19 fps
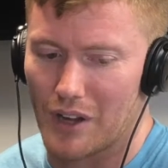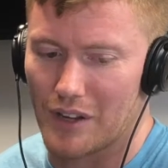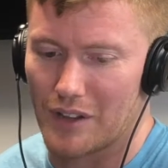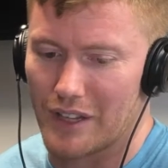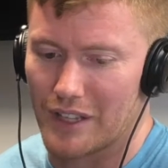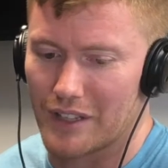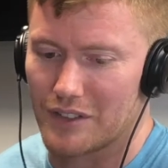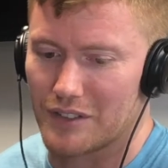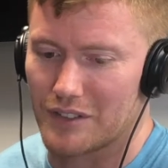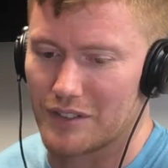
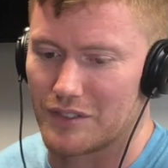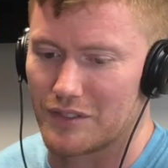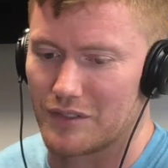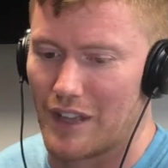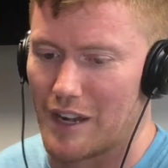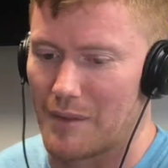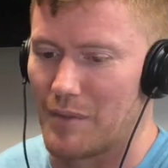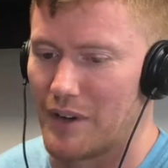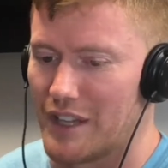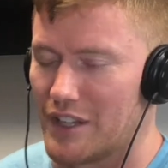like does
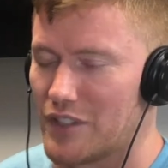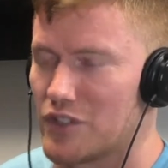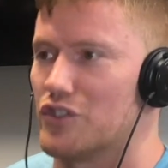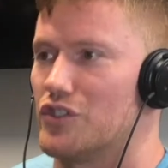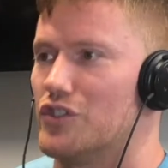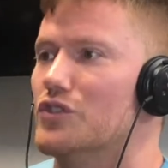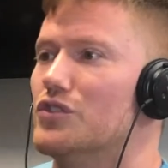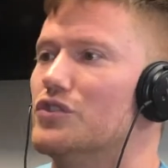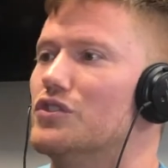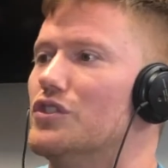anybody
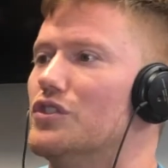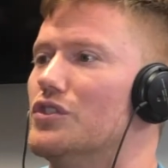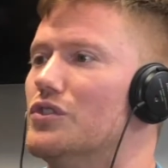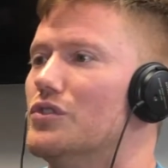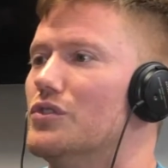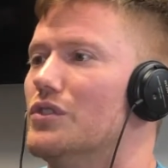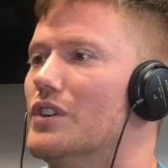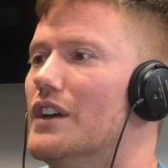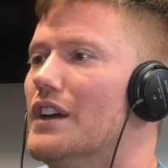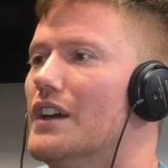introduce
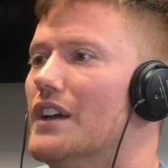you